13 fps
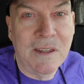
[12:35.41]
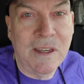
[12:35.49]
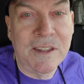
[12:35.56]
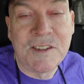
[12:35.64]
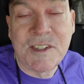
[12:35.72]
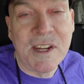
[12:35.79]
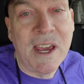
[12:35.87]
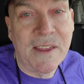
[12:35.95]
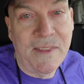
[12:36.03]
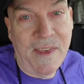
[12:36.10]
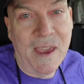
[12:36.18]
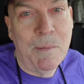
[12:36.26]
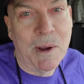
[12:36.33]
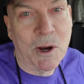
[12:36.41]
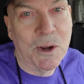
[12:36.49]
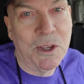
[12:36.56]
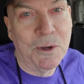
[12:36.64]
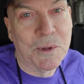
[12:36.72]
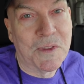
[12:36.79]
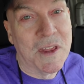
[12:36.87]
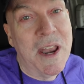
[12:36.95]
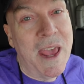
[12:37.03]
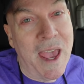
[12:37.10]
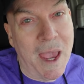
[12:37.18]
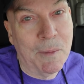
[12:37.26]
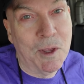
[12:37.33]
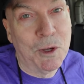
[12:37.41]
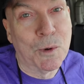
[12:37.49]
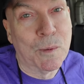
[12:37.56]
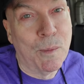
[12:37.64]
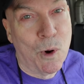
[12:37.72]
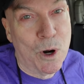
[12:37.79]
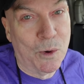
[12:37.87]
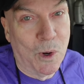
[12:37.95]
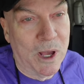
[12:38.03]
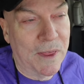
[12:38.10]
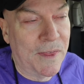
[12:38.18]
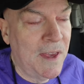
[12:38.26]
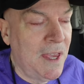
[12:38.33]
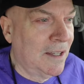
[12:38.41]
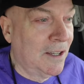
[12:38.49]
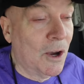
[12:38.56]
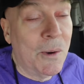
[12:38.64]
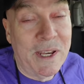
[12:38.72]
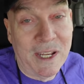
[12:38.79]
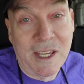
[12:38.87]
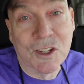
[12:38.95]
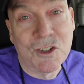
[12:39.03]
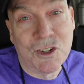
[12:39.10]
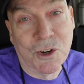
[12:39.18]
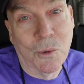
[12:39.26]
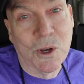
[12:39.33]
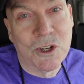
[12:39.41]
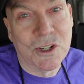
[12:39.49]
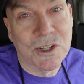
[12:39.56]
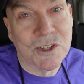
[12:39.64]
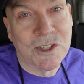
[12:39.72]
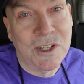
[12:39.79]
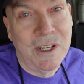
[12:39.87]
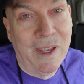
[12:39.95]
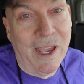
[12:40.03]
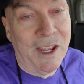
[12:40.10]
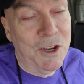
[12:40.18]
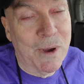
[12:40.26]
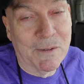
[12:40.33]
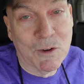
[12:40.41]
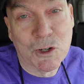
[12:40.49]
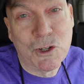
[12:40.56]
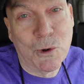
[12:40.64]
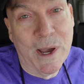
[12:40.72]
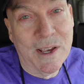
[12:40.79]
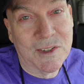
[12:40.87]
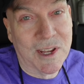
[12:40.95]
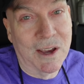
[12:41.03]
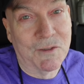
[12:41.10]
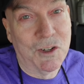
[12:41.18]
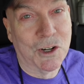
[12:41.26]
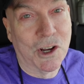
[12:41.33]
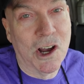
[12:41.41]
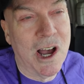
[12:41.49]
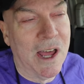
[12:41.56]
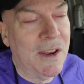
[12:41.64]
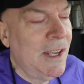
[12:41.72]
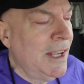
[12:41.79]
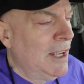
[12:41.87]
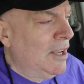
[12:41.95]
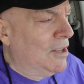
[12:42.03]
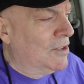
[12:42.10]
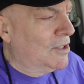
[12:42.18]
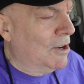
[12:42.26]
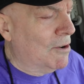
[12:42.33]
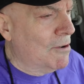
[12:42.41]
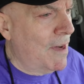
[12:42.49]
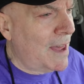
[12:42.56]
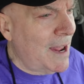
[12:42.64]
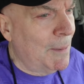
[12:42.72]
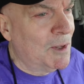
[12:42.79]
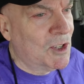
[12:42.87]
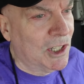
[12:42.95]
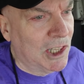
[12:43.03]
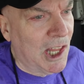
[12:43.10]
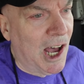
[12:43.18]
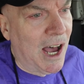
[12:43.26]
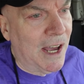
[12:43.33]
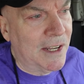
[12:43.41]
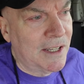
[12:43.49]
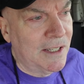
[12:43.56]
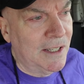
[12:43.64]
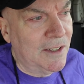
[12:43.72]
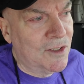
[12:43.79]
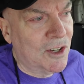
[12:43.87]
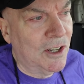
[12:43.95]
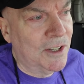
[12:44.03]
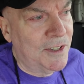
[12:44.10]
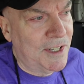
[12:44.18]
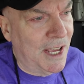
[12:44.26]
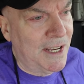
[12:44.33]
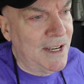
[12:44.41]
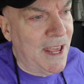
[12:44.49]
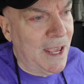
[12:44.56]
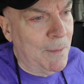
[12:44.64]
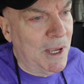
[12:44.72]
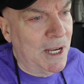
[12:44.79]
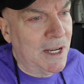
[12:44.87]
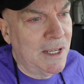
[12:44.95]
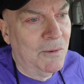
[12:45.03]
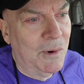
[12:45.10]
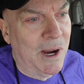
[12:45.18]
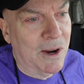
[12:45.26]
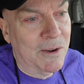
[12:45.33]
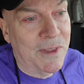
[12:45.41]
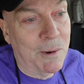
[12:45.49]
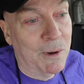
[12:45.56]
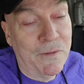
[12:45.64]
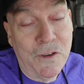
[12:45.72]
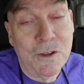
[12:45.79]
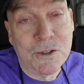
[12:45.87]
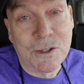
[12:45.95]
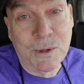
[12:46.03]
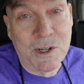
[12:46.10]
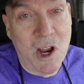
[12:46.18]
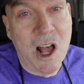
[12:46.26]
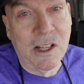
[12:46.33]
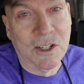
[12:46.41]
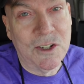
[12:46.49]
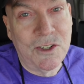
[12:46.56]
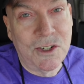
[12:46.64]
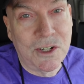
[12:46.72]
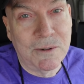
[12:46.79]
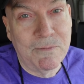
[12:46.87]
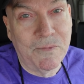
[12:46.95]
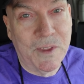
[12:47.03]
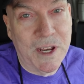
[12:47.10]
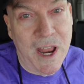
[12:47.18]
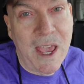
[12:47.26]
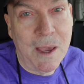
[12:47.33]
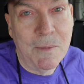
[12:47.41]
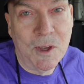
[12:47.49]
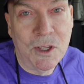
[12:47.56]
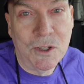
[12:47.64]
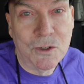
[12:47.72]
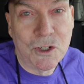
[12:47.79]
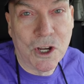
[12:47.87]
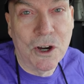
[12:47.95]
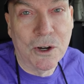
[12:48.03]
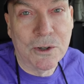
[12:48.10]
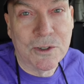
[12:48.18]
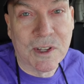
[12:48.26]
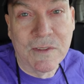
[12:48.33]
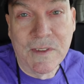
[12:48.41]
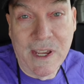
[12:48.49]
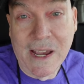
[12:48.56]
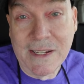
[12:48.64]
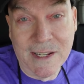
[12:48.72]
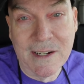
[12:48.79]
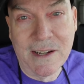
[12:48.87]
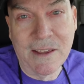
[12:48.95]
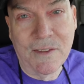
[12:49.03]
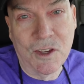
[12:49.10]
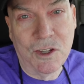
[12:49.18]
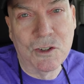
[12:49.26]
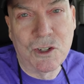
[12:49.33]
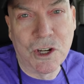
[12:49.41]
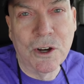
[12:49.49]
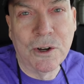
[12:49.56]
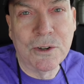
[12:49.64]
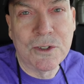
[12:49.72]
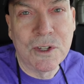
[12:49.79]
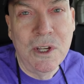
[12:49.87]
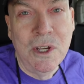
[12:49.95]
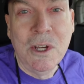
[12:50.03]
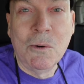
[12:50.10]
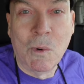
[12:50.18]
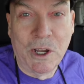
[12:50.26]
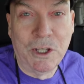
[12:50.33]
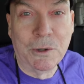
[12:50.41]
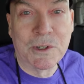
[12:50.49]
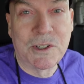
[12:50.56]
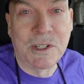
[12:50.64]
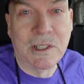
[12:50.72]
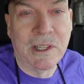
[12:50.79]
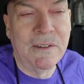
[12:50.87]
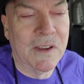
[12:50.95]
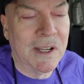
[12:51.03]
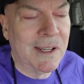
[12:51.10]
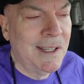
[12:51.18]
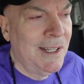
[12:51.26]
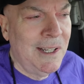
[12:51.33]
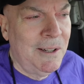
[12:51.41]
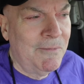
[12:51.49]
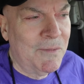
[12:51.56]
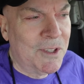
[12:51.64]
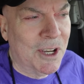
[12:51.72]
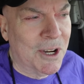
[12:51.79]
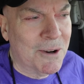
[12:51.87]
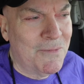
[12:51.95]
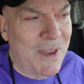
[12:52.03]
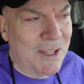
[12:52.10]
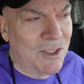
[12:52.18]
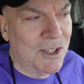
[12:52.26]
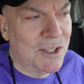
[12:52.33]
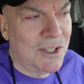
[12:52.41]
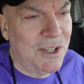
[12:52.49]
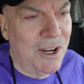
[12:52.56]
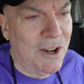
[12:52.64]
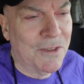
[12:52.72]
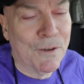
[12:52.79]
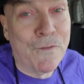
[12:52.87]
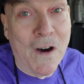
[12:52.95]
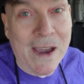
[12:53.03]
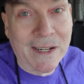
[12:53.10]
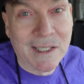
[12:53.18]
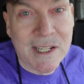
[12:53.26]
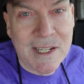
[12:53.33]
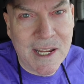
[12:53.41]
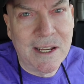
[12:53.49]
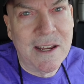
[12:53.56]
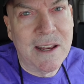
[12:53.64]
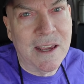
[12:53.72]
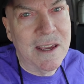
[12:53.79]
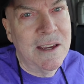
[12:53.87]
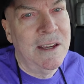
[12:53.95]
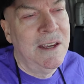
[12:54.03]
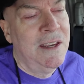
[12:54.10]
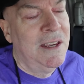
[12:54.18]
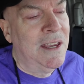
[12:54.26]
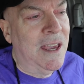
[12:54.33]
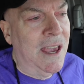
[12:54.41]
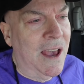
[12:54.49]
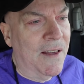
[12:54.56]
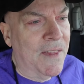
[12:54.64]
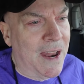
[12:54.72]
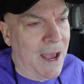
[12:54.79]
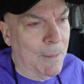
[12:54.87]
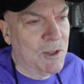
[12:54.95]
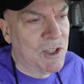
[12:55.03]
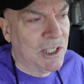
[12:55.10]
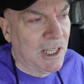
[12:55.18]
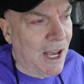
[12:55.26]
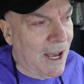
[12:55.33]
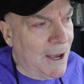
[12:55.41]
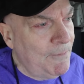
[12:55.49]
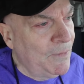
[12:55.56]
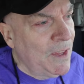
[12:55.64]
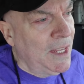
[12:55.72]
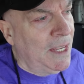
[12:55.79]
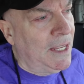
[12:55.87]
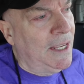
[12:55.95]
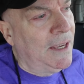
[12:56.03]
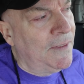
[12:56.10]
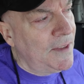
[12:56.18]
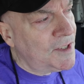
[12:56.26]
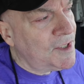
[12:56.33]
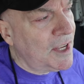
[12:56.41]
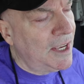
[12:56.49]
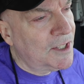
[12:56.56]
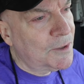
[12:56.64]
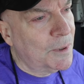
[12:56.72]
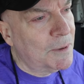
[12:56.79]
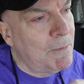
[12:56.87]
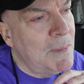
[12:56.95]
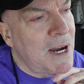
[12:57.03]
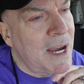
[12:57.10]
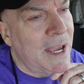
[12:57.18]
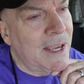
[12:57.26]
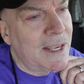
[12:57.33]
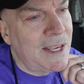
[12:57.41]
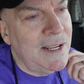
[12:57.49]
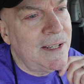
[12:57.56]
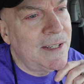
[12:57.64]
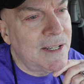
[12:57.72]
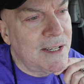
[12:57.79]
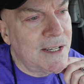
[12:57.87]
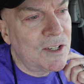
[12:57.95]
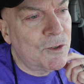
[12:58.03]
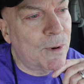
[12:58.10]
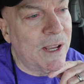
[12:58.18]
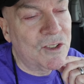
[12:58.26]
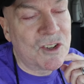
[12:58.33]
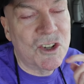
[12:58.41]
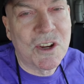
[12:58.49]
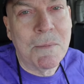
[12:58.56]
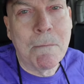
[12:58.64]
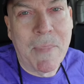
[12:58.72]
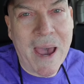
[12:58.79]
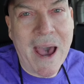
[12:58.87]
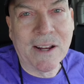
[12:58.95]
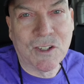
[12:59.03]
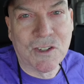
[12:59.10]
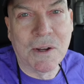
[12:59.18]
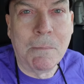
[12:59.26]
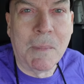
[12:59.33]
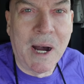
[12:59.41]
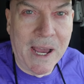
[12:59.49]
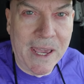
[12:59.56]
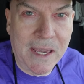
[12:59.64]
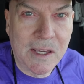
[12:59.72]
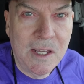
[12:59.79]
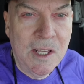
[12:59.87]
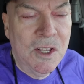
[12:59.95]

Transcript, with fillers: Instead, they bury you with the name that you were born with, going against your wishes and you have no choice after you're gone. So that happens a lot. It's called dead naming, where they refuse to acknowledge the name that you chose and the identity that you chose while you were still living. So that's just, you know, the final indignity, and that happens a lot. In this case with Mike, he did transition back to Mike.